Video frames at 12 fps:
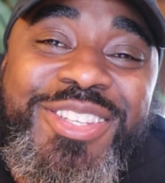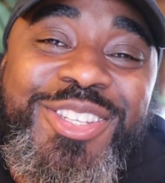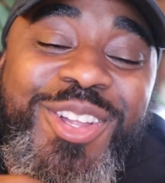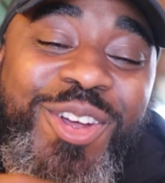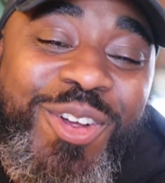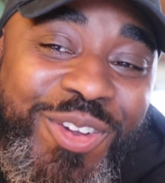
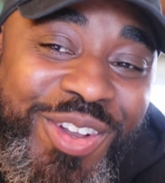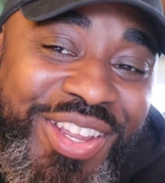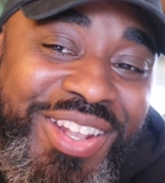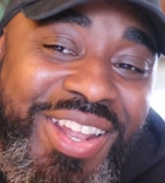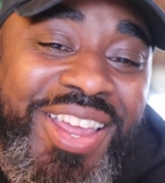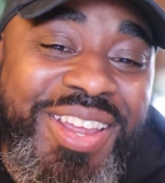
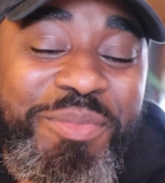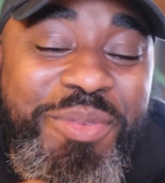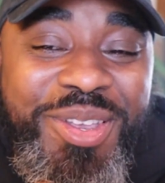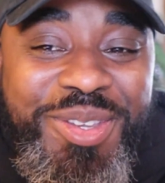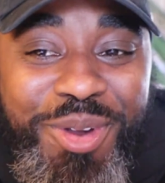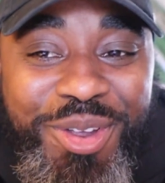slowly like
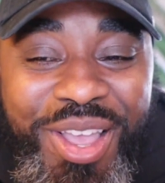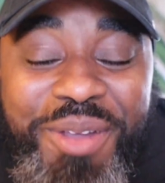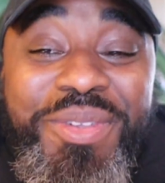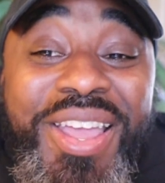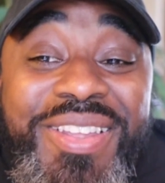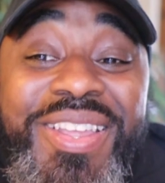fix it where
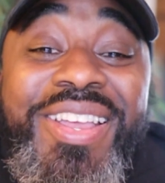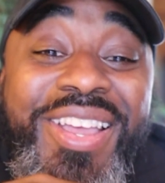I'm like